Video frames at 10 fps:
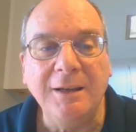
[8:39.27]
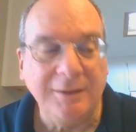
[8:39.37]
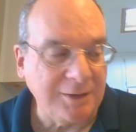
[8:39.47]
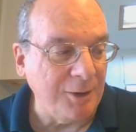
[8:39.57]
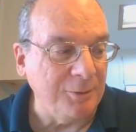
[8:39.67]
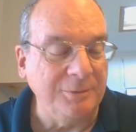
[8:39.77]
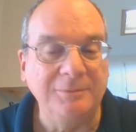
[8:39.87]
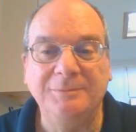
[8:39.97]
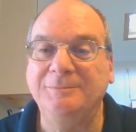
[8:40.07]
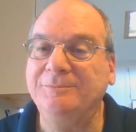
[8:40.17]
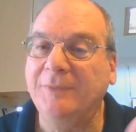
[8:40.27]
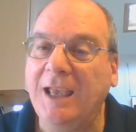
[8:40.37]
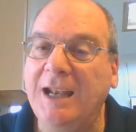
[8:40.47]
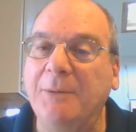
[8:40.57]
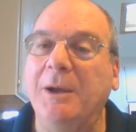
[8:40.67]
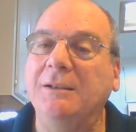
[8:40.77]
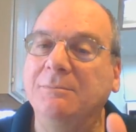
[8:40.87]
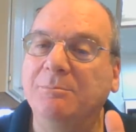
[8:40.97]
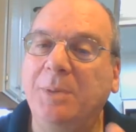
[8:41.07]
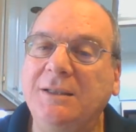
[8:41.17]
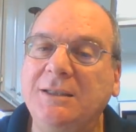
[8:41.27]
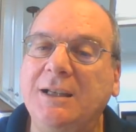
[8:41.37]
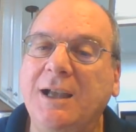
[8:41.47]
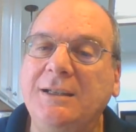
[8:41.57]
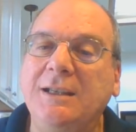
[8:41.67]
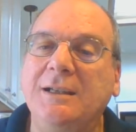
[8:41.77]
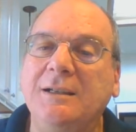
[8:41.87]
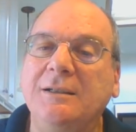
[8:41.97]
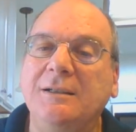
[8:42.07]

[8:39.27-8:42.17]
So, anyway, basic idea.